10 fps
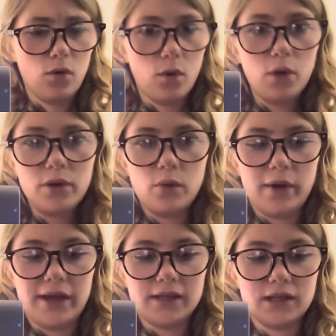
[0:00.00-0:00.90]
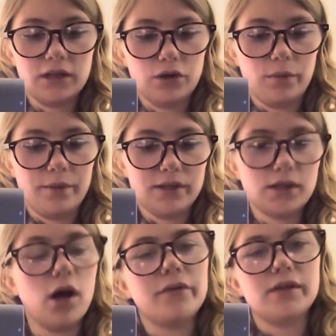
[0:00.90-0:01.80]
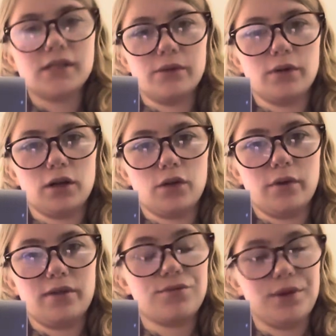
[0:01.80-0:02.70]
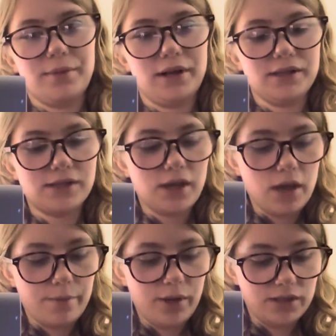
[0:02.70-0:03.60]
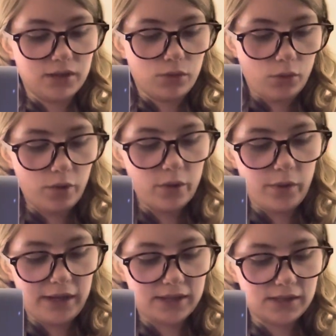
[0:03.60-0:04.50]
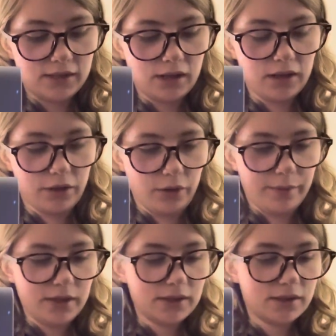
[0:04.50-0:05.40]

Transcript: while we wait a little bit, obviously we're not gonna wait 3 minutes, but while we wait a little bit,